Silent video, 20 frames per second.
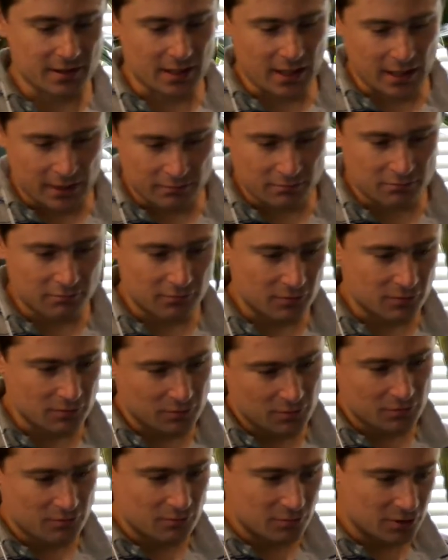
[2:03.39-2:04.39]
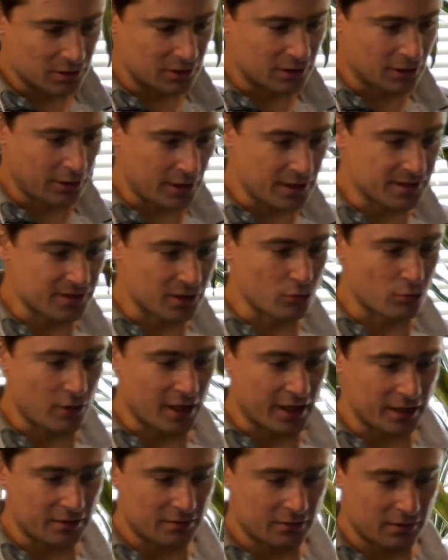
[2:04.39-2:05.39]
And the reason
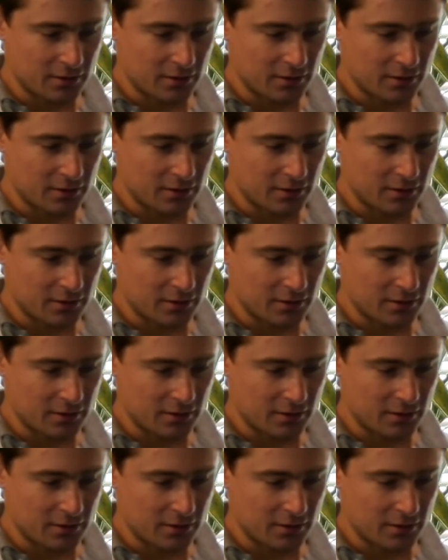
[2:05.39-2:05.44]
why